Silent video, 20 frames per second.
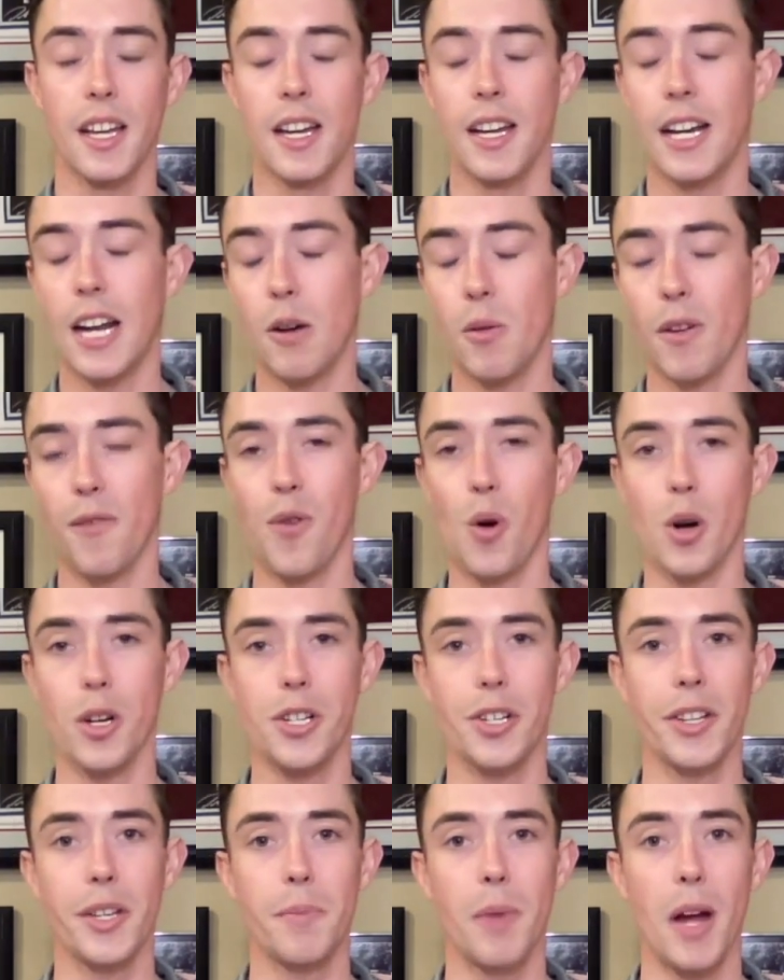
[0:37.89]
Now,
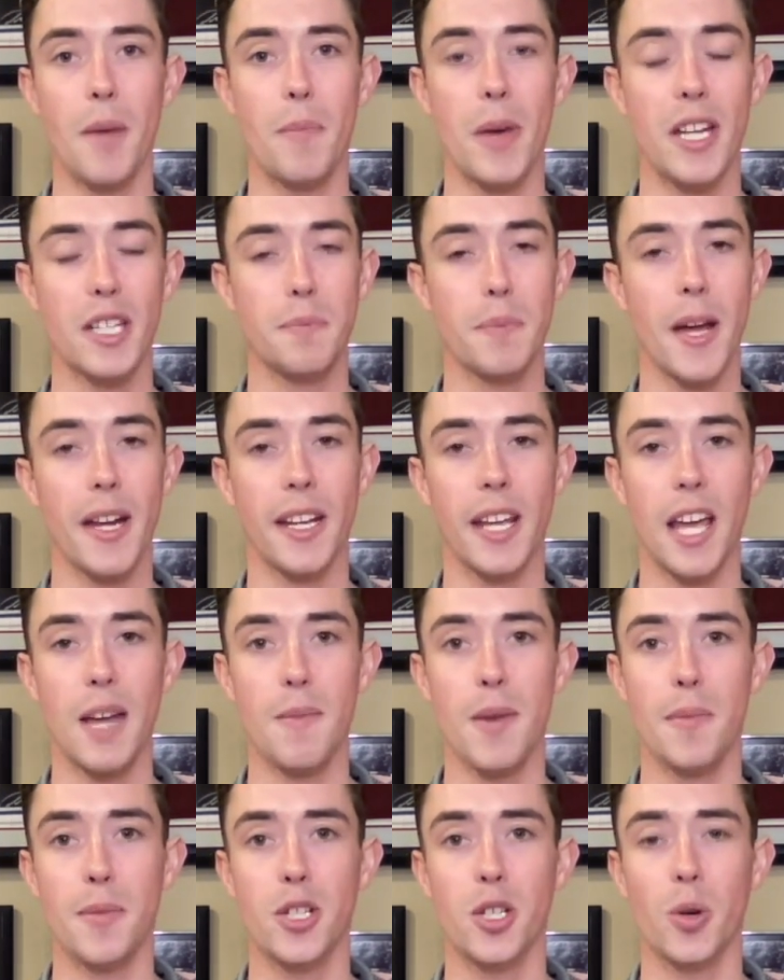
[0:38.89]
unfortunately, my best bet came
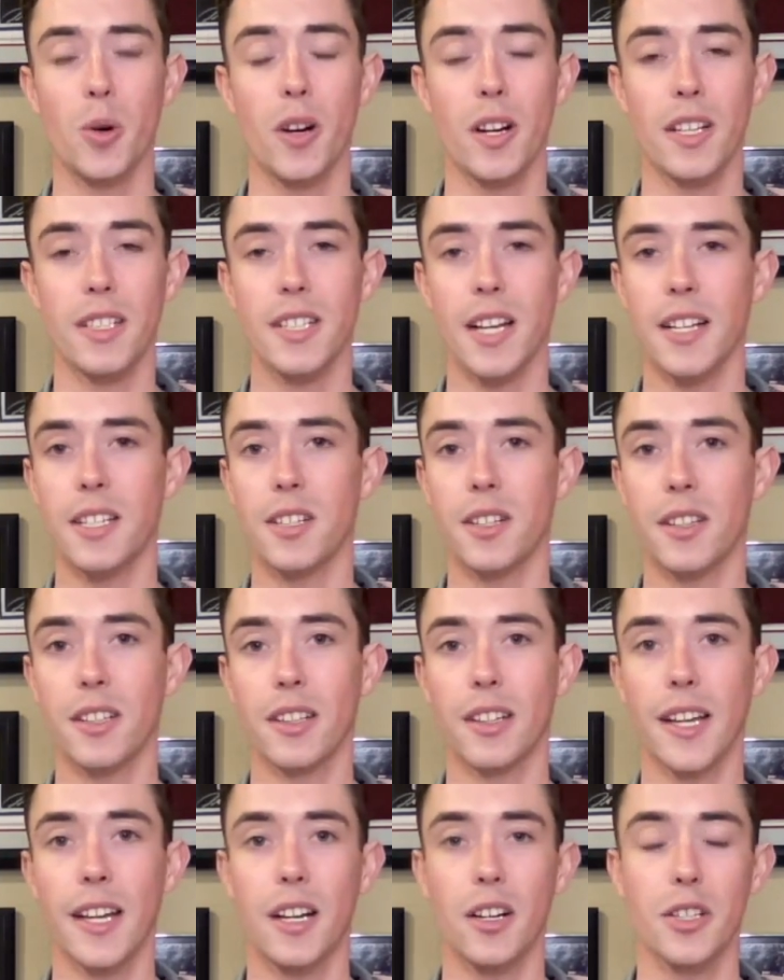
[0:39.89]
up short as I took the
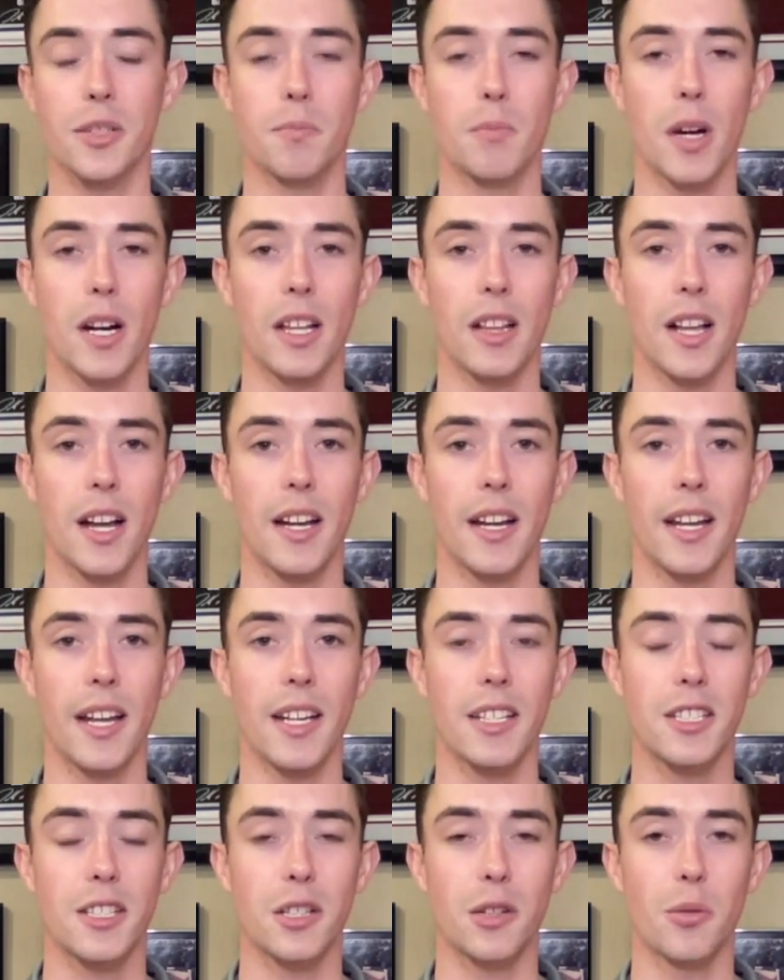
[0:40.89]
Lakers' money line
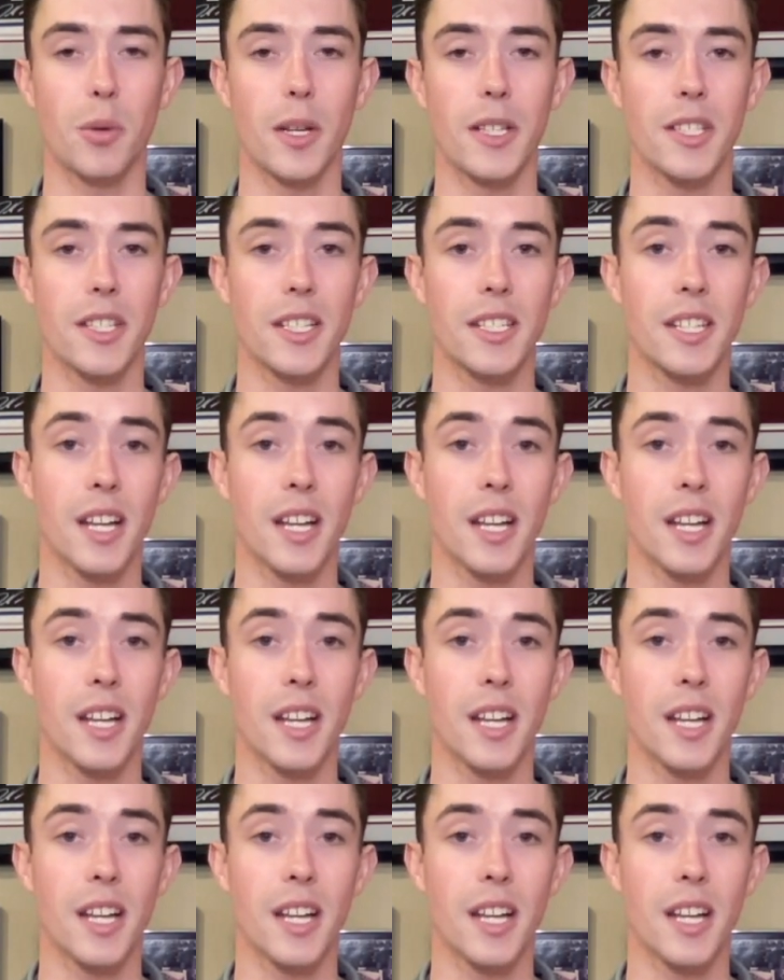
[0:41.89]
against the Grizzlies.